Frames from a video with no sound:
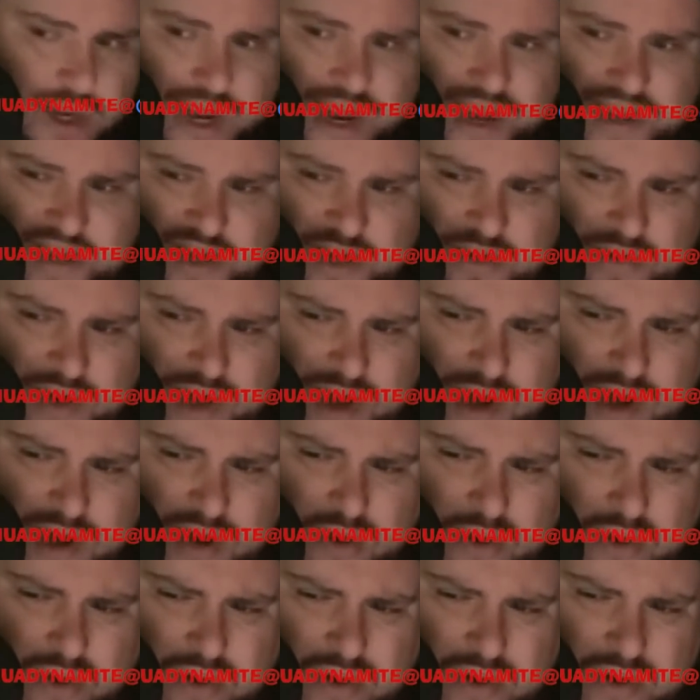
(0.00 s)
And you
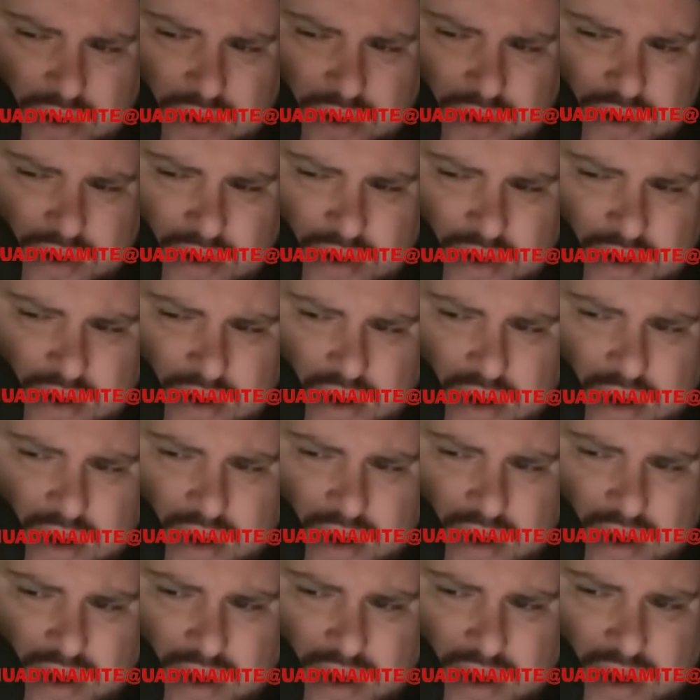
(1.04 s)
go,
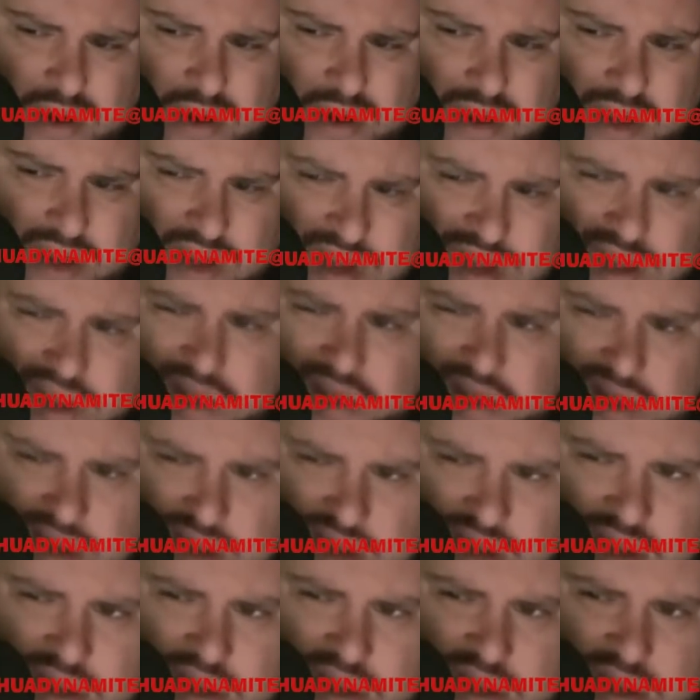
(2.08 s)

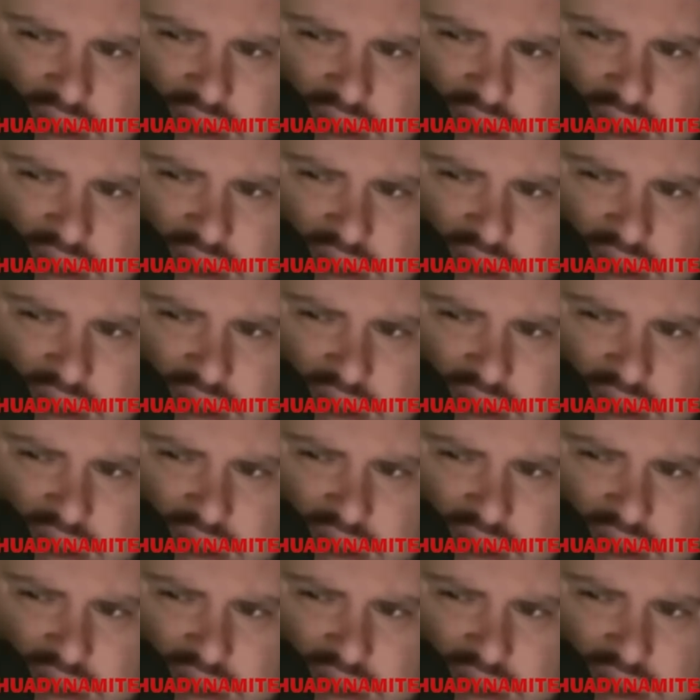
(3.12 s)
ugh.